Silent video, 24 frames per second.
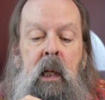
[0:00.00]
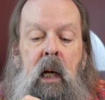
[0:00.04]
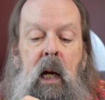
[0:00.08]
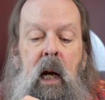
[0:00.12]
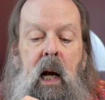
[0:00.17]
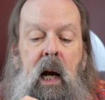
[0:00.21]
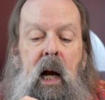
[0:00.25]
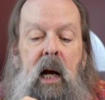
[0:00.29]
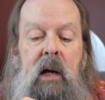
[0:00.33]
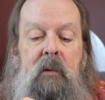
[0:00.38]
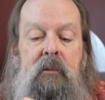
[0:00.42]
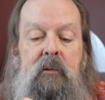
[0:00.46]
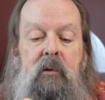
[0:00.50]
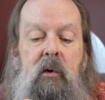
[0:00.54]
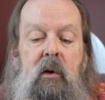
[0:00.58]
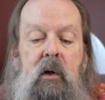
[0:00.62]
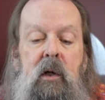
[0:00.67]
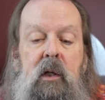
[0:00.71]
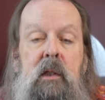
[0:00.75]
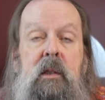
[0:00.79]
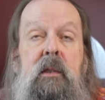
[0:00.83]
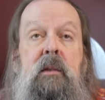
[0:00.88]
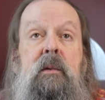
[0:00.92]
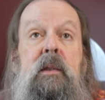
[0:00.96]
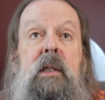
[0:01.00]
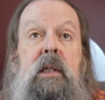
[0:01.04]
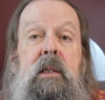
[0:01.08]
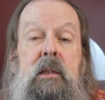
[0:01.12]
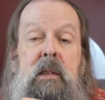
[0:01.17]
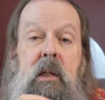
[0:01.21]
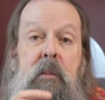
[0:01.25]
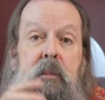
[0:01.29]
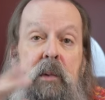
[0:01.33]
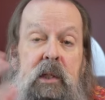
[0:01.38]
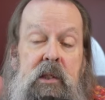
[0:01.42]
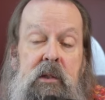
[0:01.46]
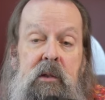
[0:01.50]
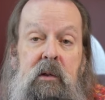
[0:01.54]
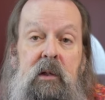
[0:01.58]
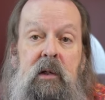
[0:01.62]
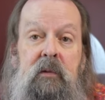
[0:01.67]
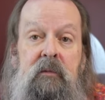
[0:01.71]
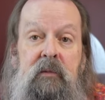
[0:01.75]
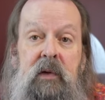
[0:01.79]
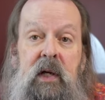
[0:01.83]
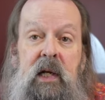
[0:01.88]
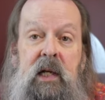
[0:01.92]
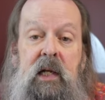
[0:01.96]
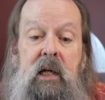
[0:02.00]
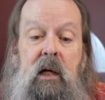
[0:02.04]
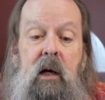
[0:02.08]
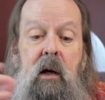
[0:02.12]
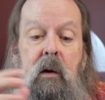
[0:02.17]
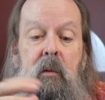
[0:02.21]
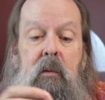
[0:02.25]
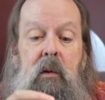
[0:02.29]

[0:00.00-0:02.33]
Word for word: I, of course, since I'm be shooting video,